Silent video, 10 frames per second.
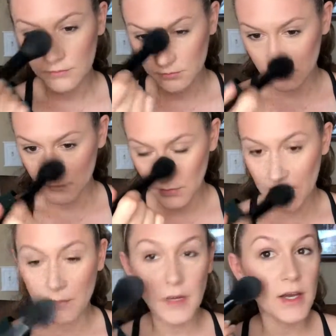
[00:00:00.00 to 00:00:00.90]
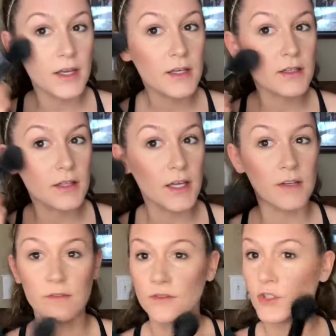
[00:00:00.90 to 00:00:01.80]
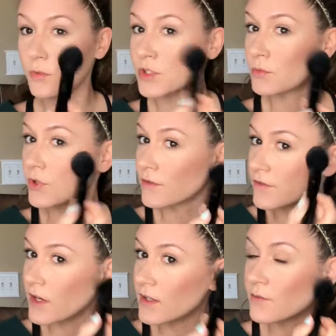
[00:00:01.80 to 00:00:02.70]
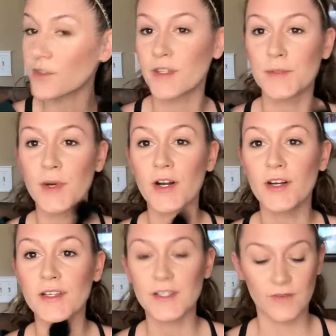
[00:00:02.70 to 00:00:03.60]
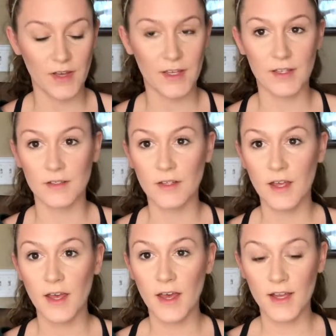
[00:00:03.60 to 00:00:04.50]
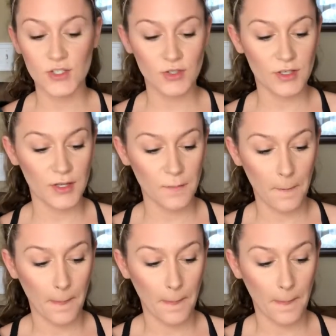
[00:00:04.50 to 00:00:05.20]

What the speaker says: It makes my life so much more fun for these parties if I can actually